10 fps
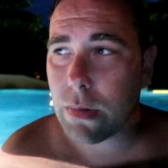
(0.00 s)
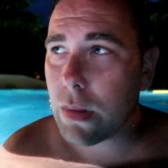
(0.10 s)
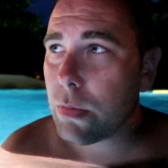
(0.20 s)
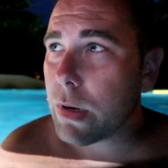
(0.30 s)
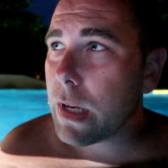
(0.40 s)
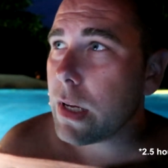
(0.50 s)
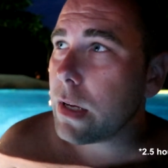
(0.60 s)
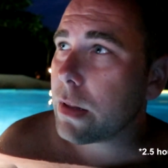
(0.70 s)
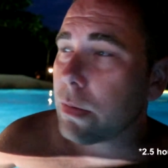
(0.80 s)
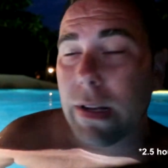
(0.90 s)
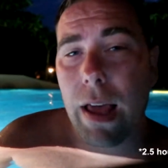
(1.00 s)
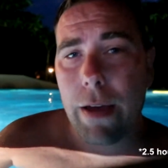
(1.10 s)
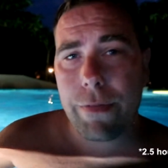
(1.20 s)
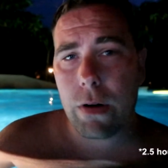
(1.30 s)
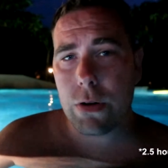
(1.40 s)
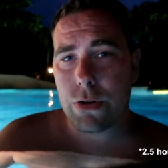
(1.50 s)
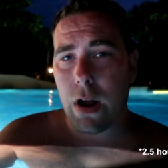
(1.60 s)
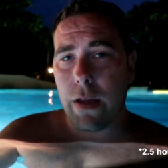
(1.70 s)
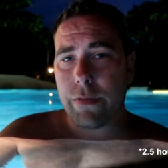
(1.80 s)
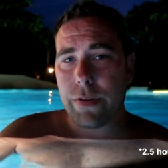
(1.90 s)
three, three and a half hour
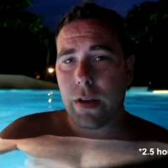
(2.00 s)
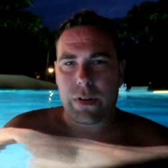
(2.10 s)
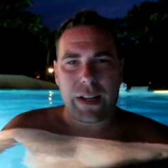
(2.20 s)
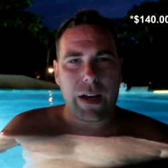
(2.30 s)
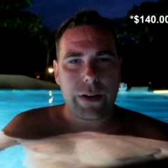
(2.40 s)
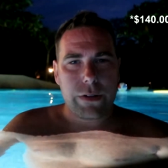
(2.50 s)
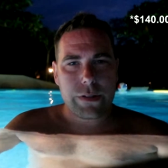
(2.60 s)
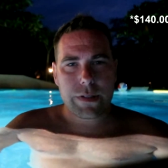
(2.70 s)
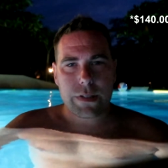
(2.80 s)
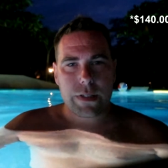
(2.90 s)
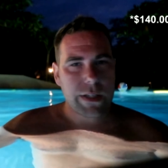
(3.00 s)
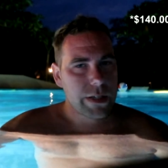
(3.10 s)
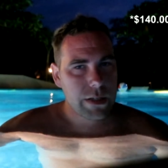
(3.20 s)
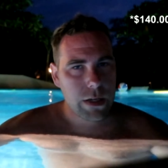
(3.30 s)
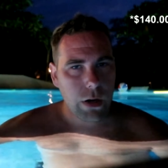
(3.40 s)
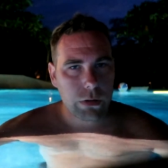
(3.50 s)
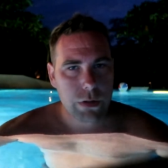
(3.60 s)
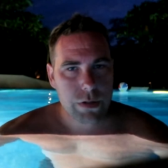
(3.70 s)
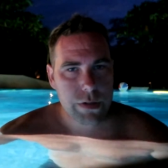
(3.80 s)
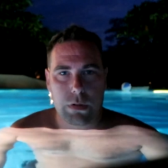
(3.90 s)
drive for like one hundred sixty
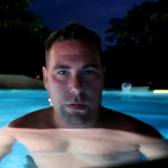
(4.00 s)
dollars.